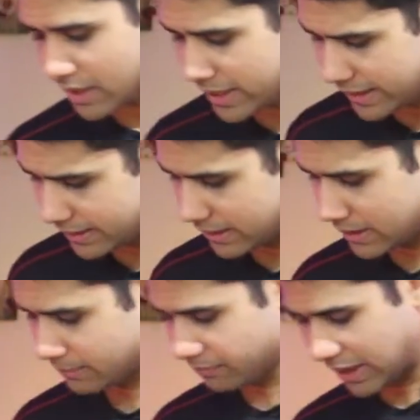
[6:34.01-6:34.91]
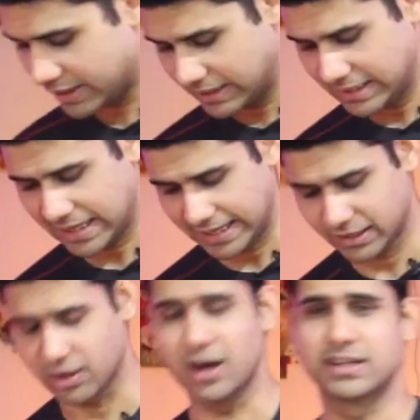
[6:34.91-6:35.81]
And I really like
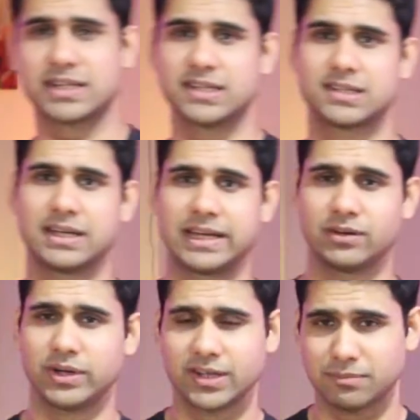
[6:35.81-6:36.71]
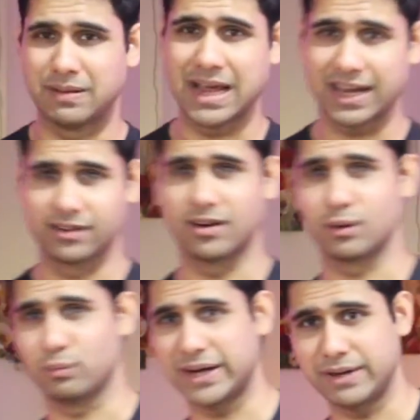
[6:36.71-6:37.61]
the contrast, it is black,
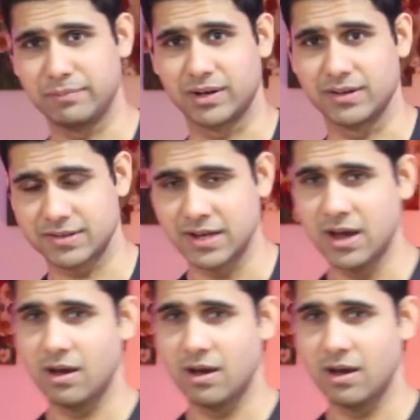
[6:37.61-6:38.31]
not white, because